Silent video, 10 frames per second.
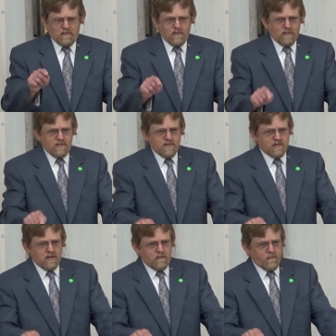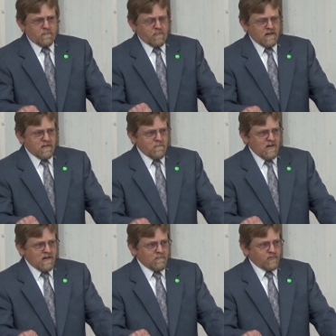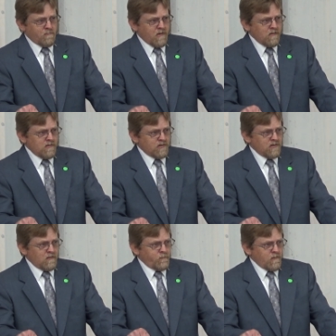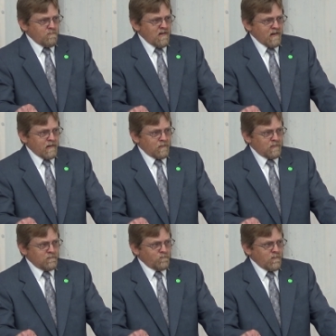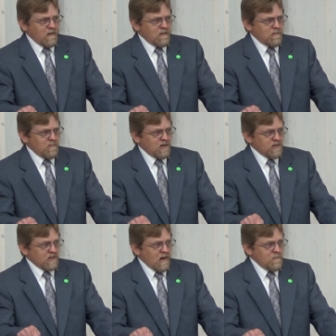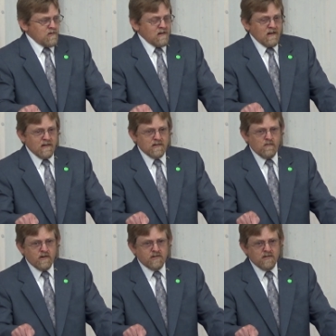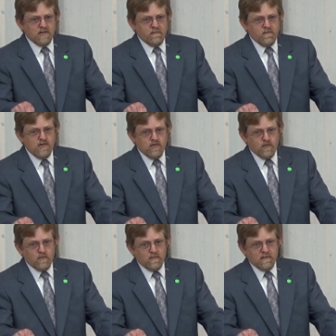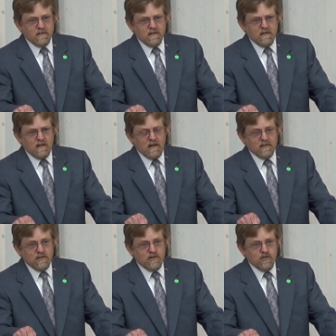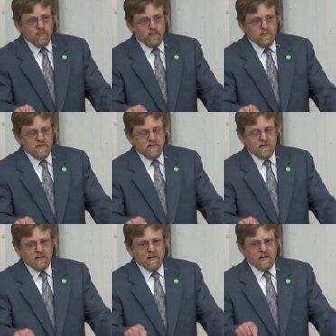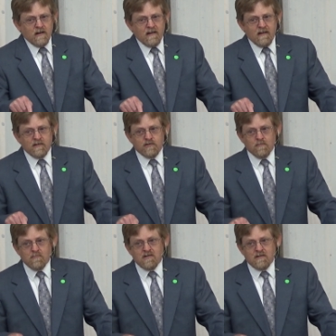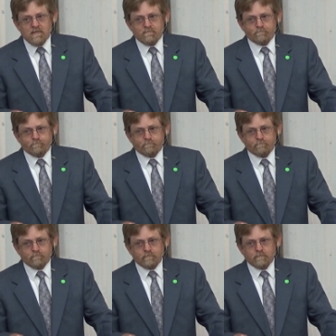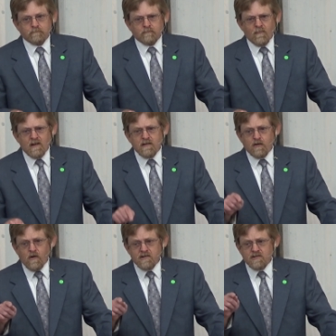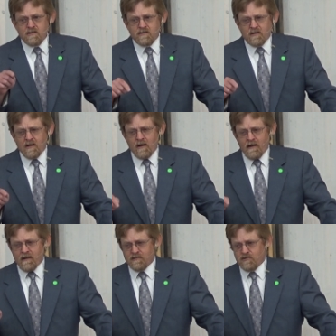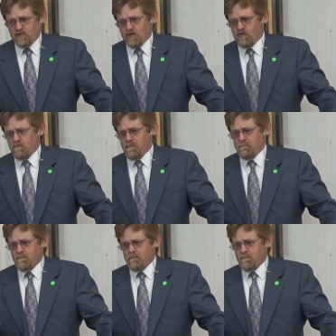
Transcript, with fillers: gird yourself up like a man, prepare yourself for battle because I'm going to ask questions of you, and you are going to answer me. And the questions that God asks Job,